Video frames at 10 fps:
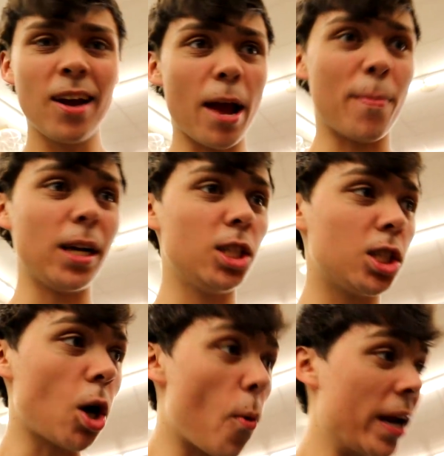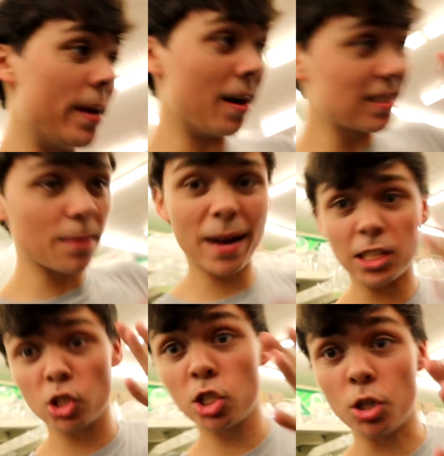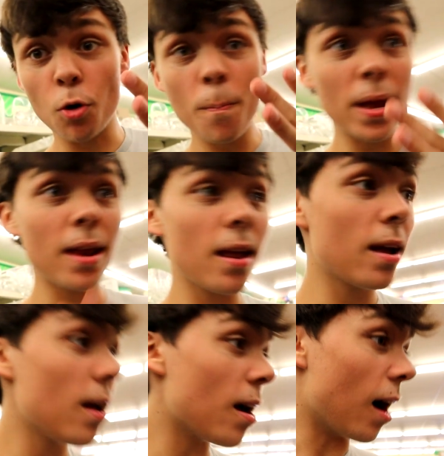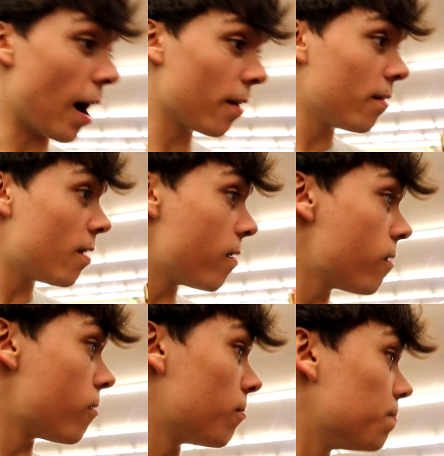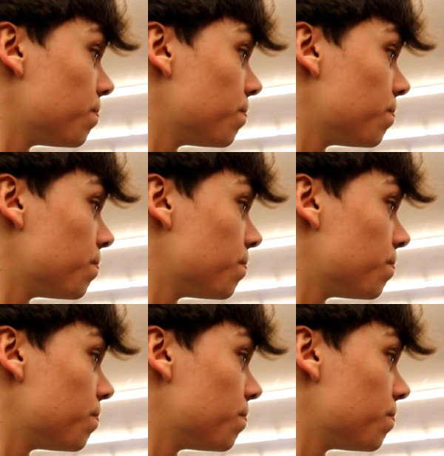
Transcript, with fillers: Am I just going nuts? Am I stupid? I don't know.